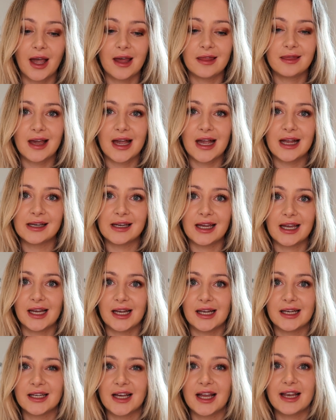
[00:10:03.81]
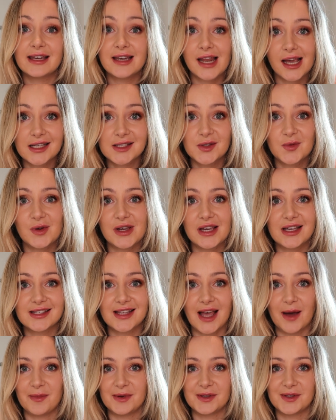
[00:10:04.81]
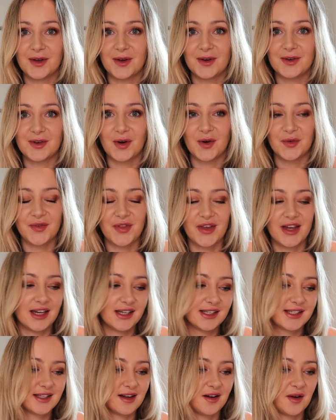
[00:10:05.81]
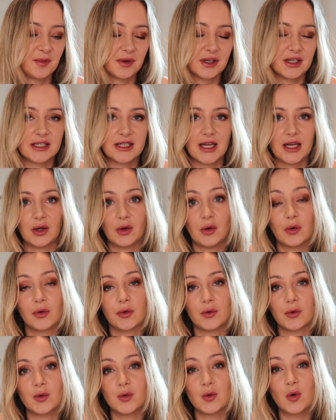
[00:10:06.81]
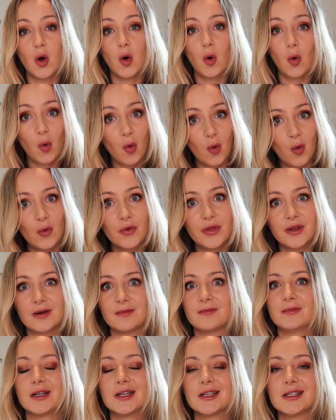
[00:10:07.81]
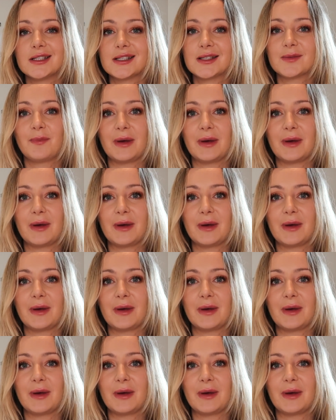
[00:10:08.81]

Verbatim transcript: And then in next week's episode of this, I'm going to take you through all the numbers,